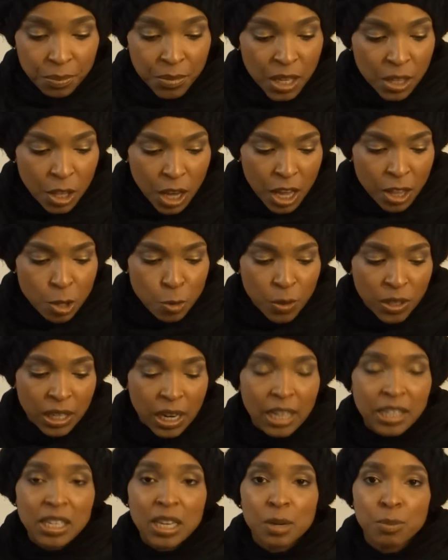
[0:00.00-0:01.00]
The other one
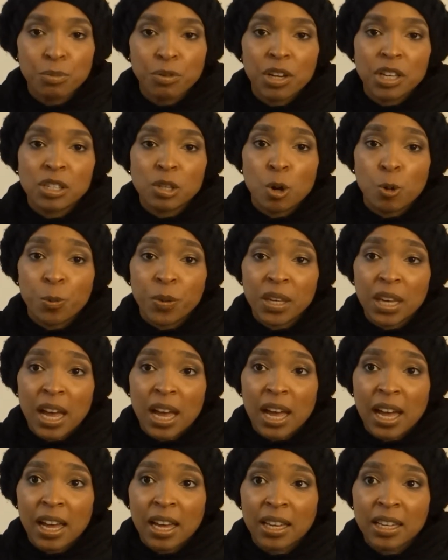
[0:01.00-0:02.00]
that I didn't bring is
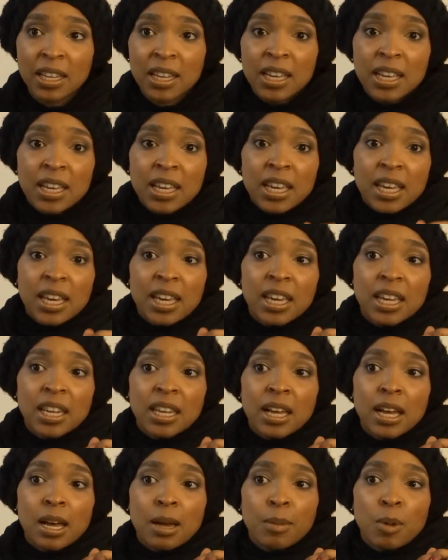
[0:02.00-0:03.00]
OPI.
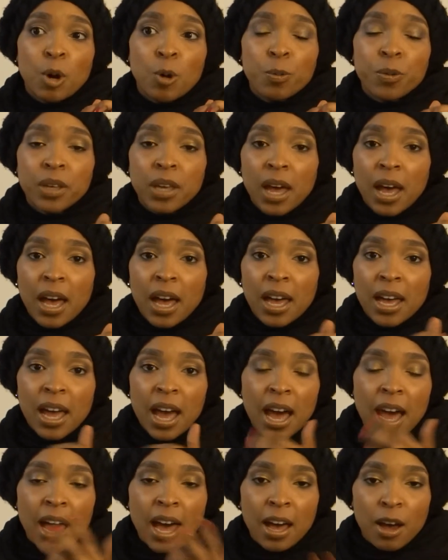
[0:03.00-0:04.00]
And OPI,
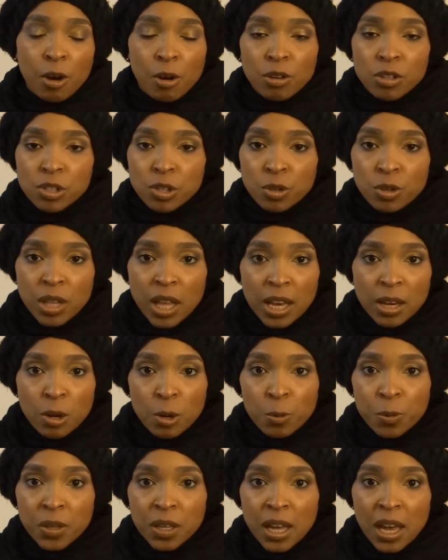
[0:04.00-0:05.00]
I also like
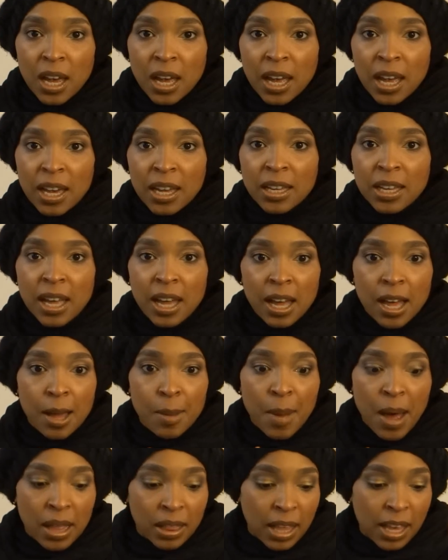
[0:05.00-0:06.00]
OPI.
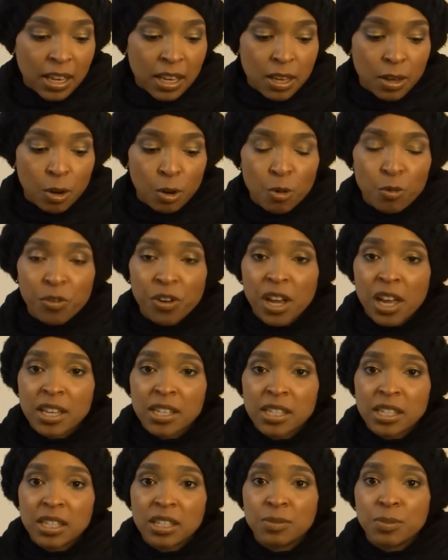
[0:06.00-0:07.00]
I like it over
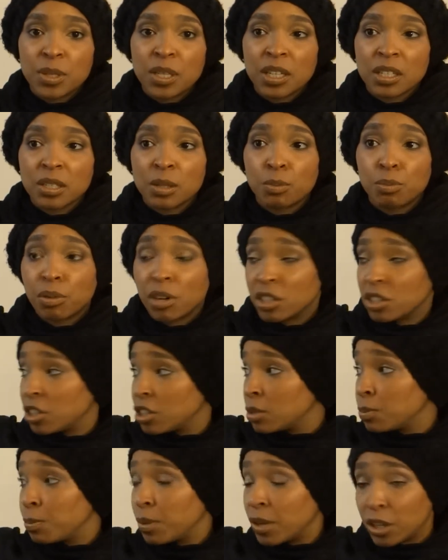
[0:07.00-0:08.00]
Essie because the brush
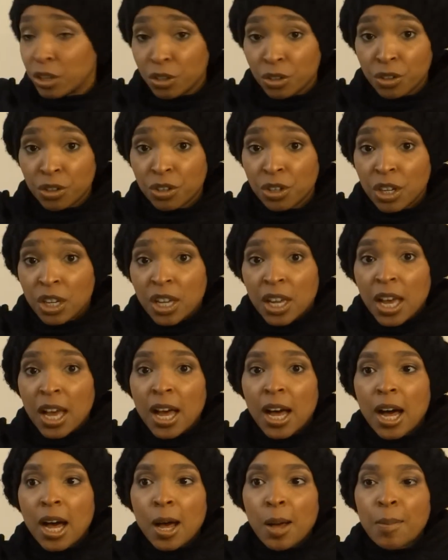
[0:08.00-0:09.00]
is bigger.
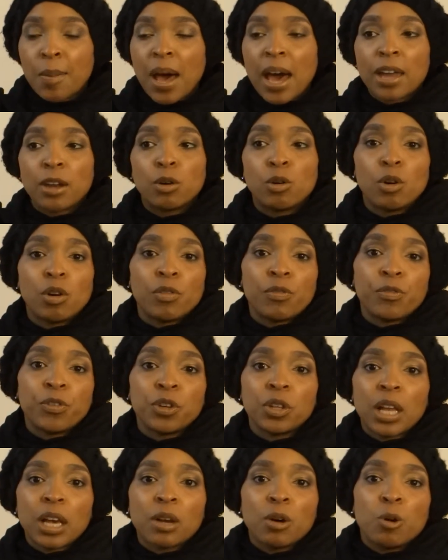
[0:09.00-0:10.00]
I don't
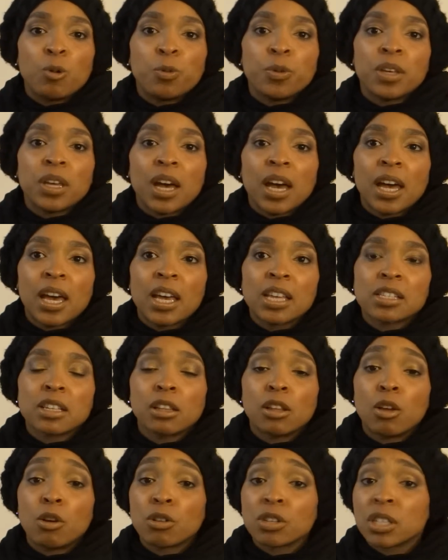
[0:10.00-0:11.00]
feel like OPI has a
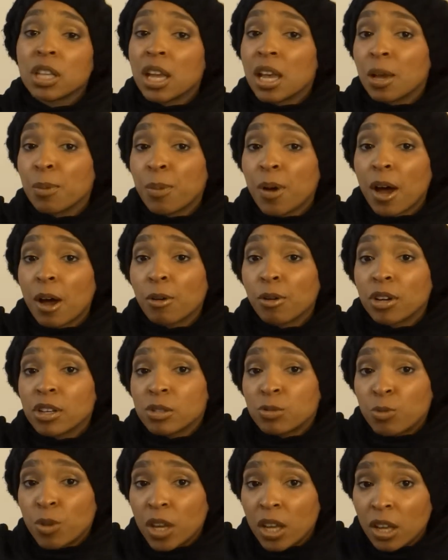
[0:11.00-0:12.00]
long staying power
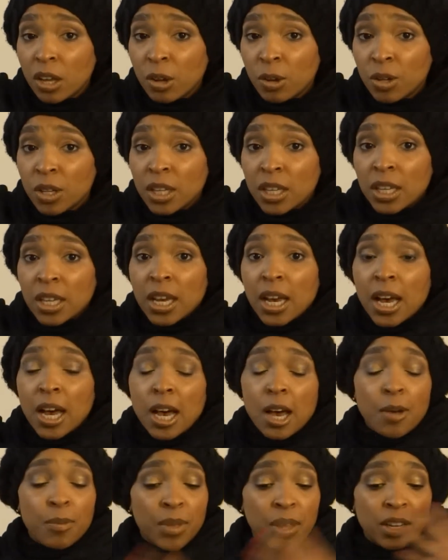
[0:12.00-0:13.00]
as well.
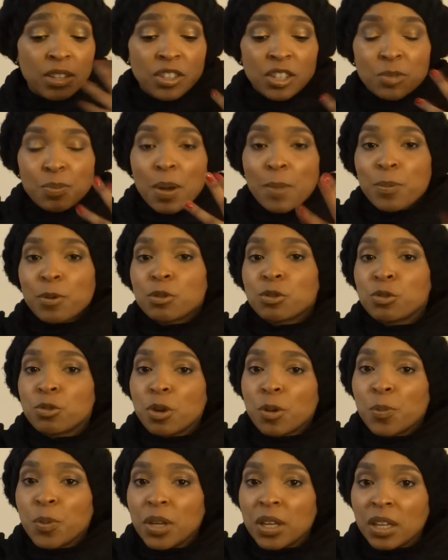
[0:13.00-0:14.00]
That is just my
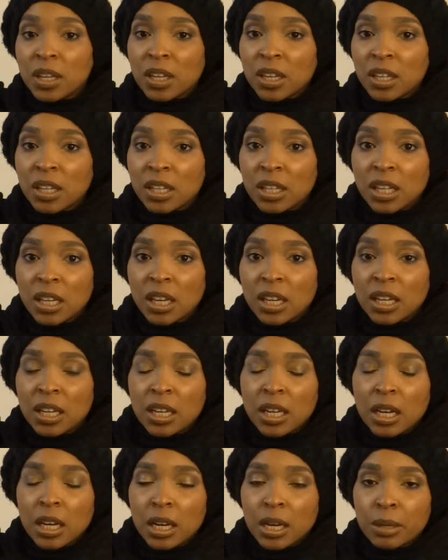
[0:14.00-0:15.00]
personal opinion.
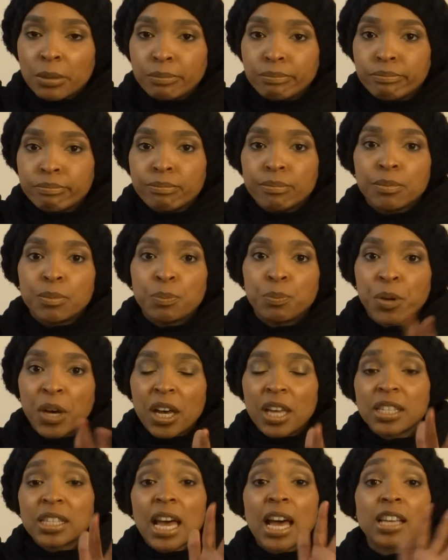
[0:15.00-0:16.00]
And
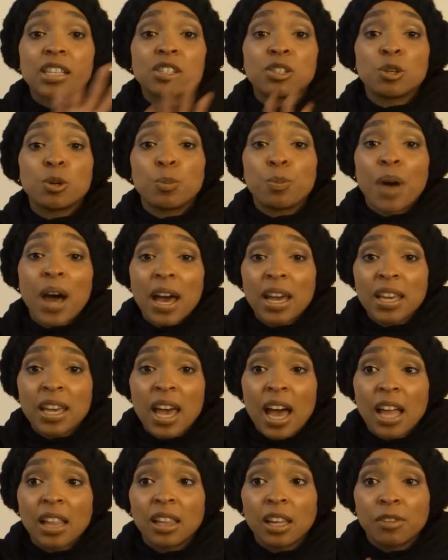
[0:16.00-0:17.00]
but I still buy
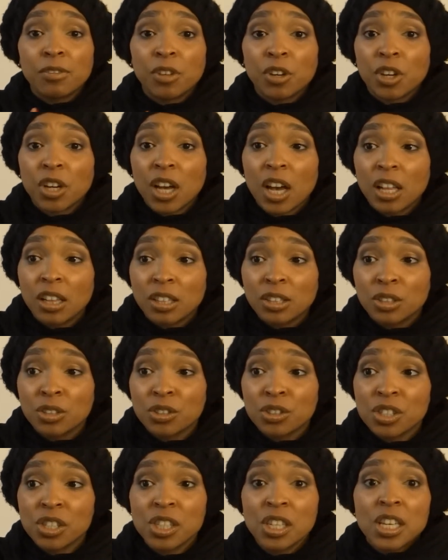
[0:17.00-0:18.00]
it. I love their
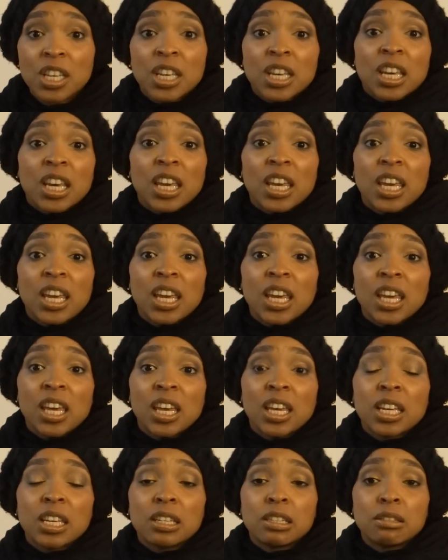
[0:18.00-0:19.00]
colors.
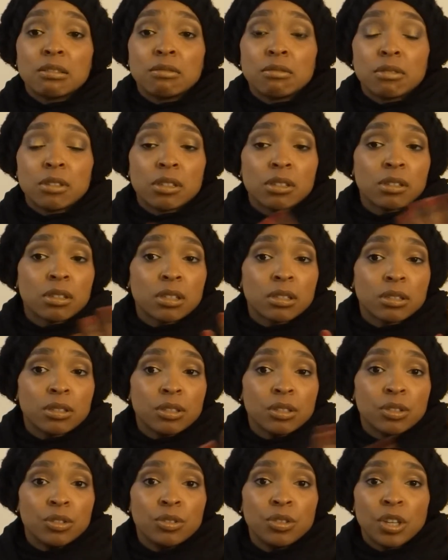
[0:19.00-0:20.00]
And
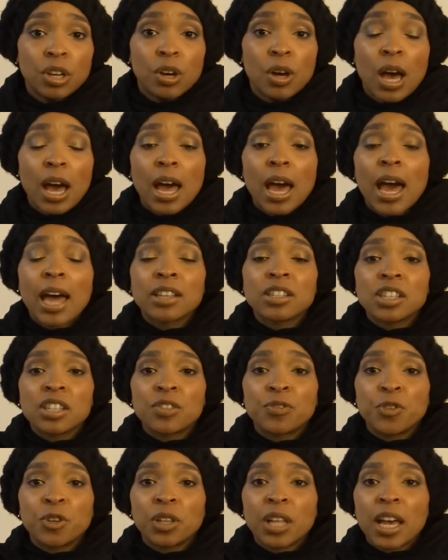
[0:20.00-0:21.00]
you know, I
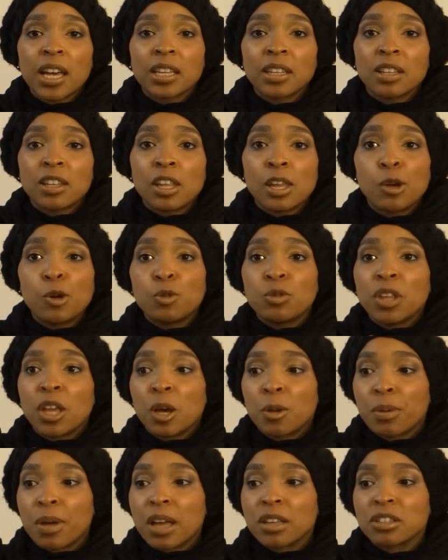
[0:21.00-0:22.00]
just feel like no
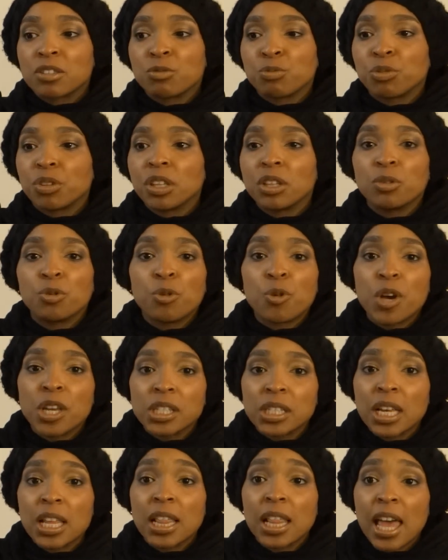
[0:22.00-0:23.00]
nail polish is really
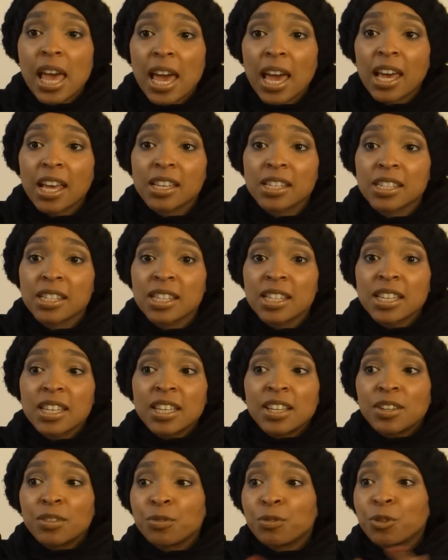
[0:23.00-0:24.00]
going to last
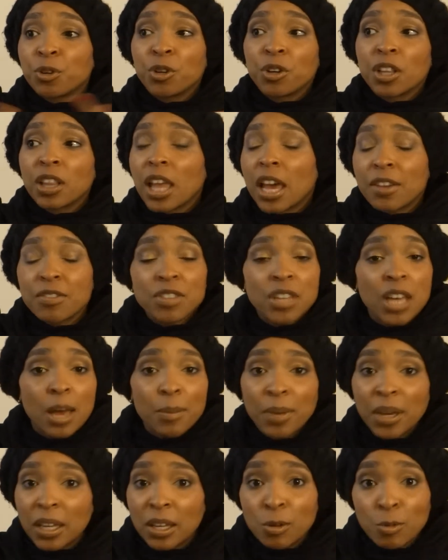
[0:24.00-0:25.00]
for a
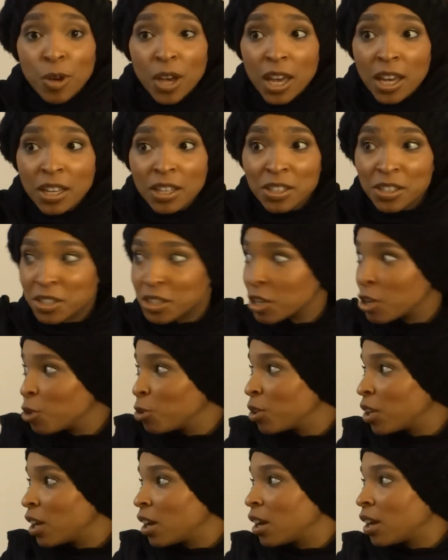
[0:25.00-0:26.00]
lifetime anyway.
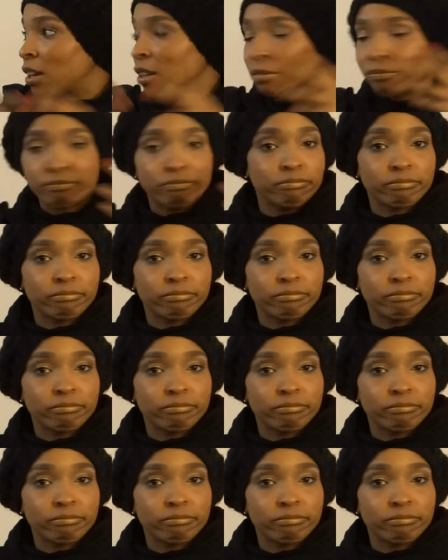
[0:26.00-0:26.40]
So like,